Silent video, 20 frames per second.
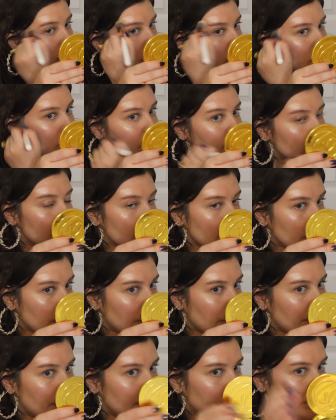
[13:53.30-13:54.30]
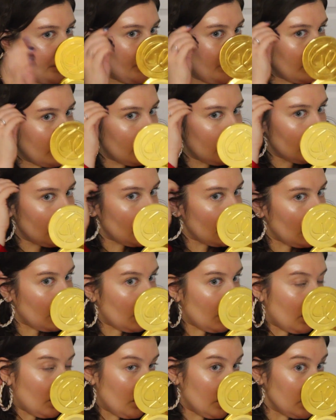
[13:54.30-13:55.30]
So I'm just gonna
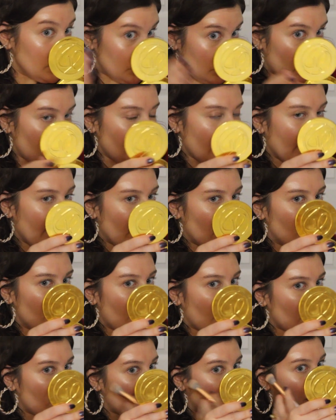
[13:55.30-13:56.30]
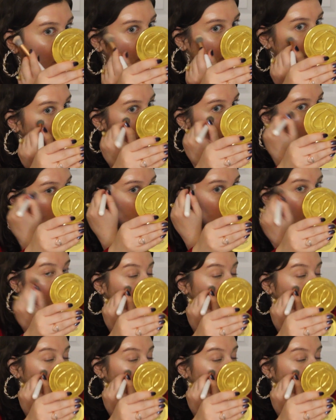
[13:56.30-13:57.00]
tuck my hair back properly,